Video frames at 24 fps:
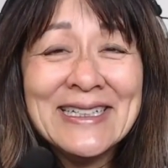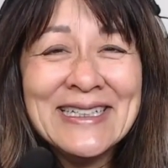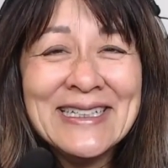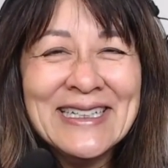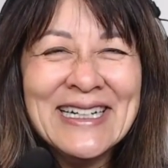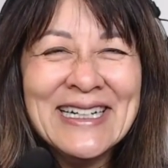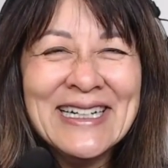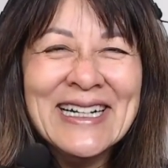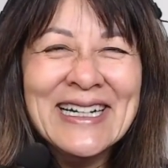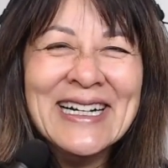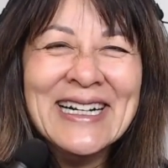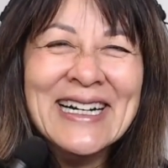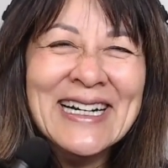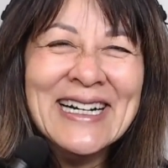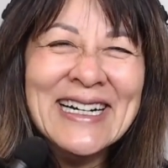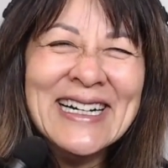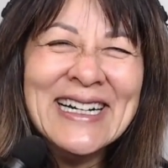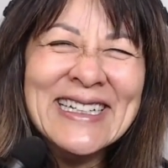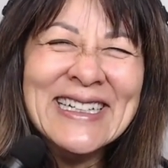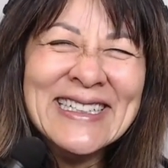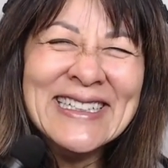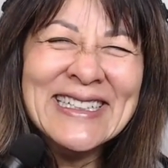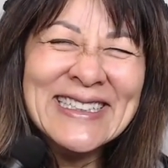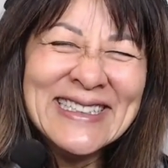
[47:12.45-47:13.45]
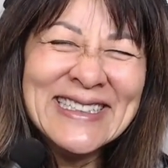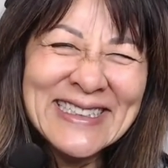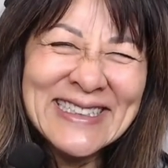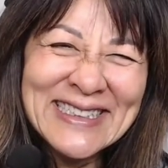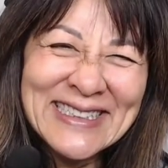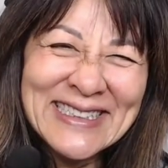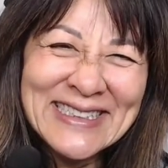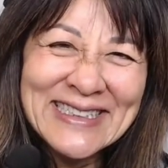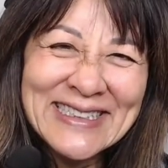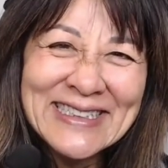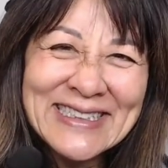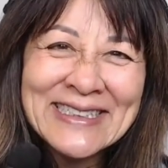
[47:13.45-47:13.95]

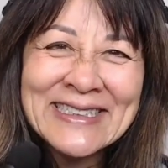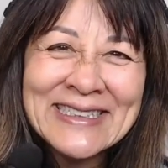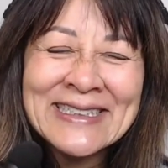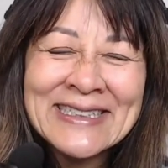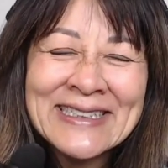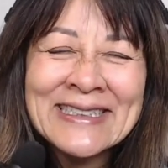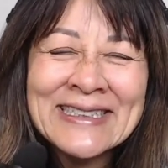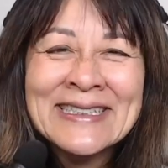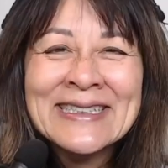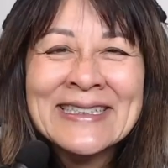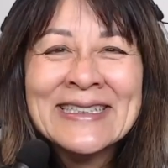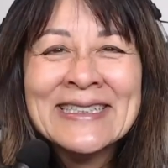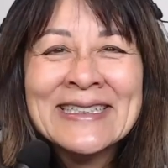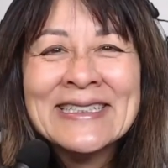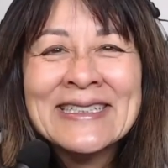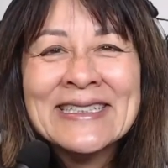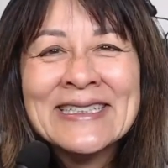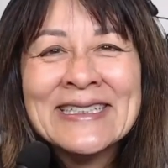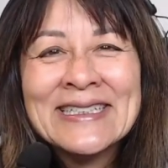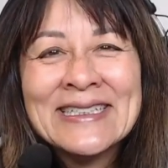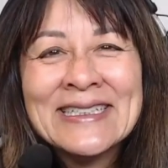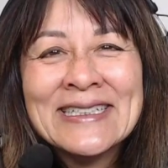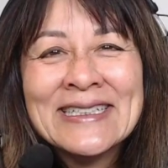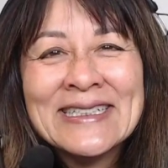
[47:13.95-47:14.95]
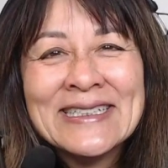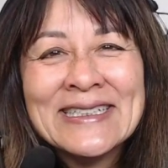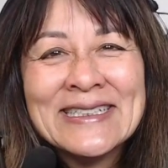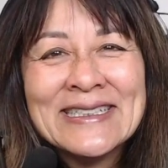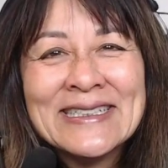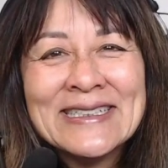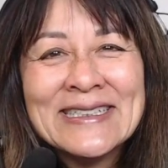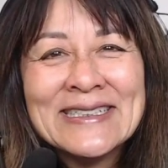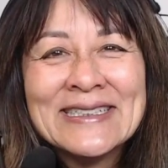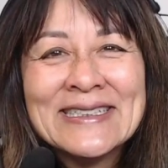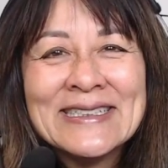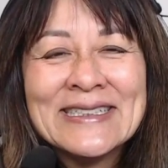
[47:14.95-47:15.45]

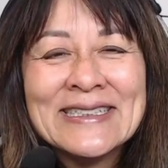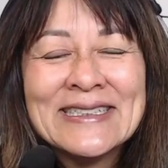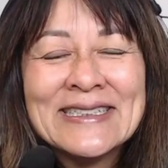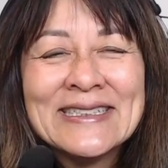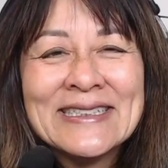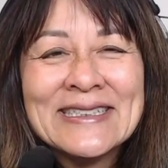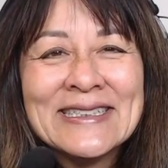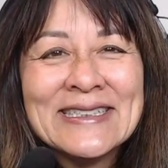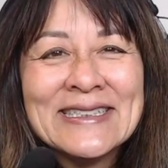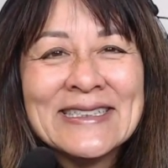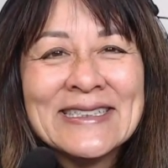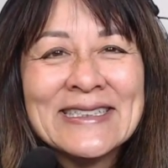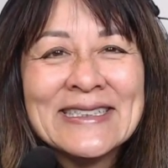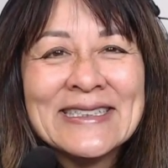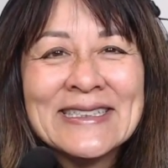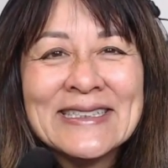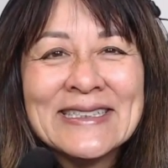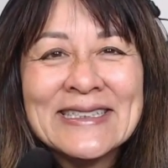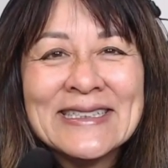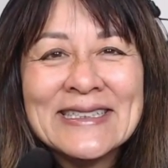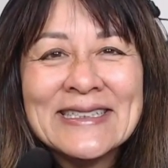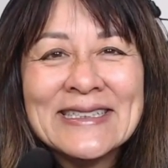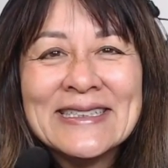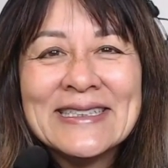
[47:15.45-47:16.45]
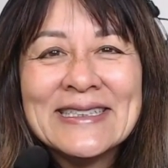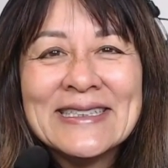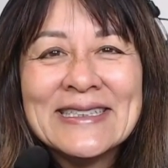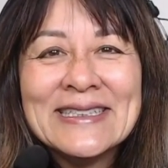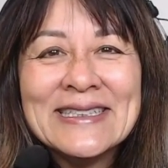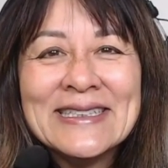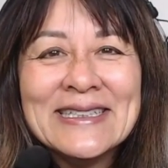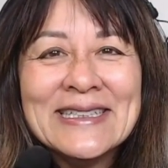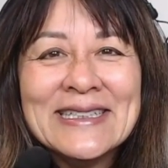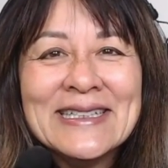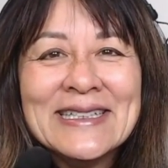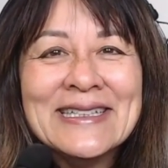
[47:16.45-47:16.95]

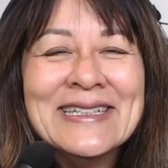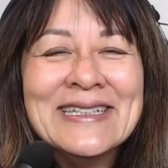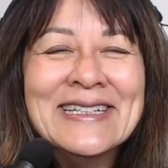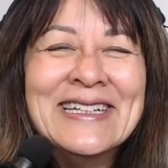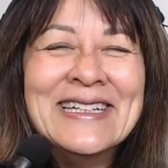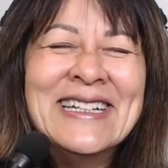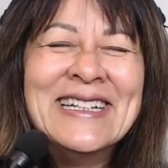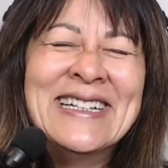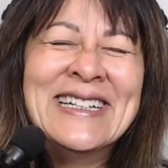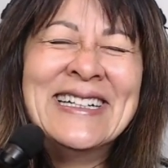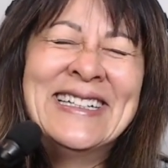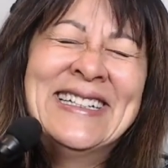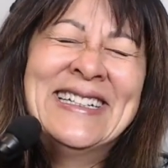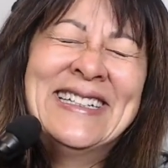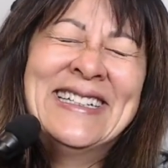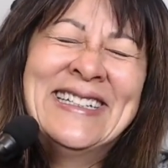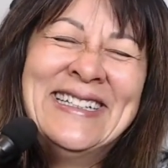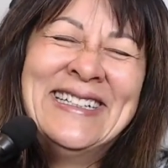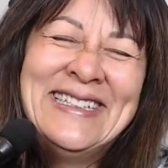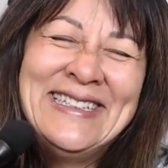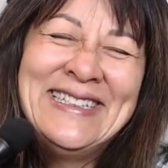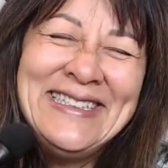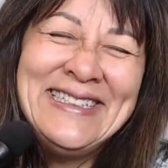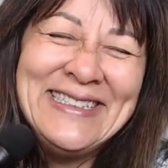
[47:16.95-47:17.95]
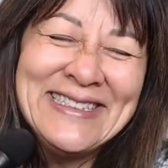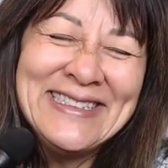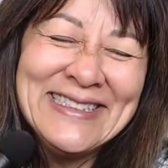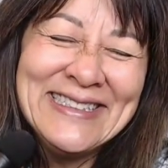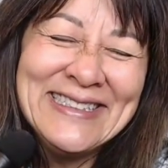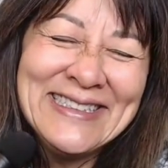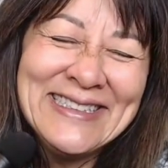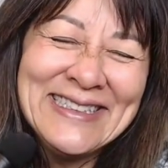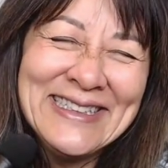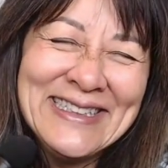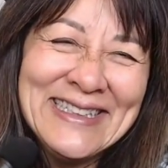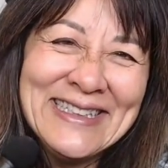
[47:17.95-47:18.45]

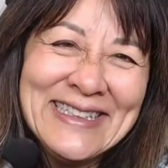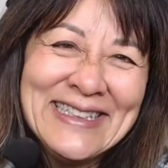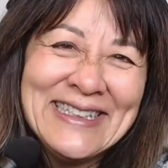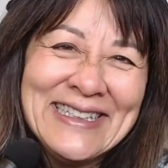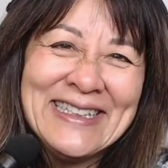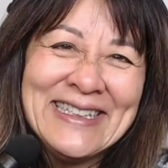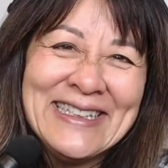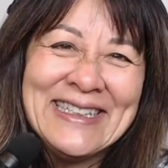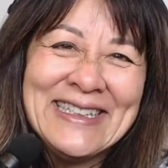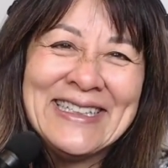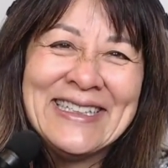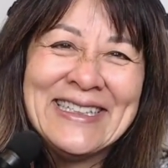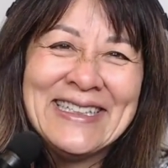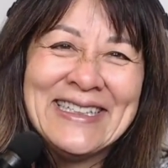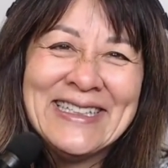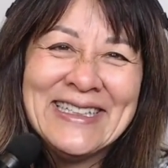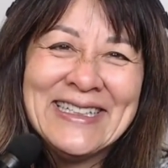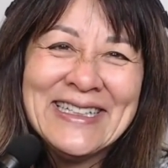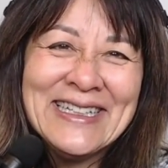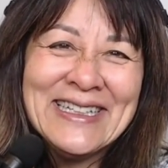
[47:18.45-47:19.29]
[no speech]